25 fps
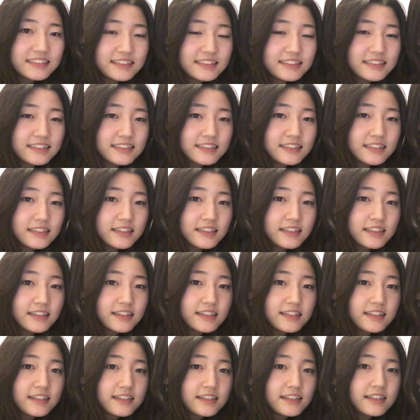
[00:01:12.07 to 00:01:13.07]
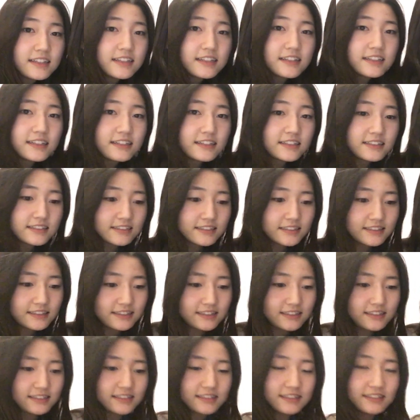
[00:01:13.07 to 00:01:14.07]

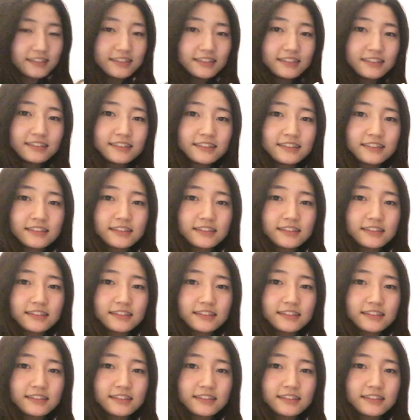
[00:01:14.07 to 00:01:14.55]
(not speaking)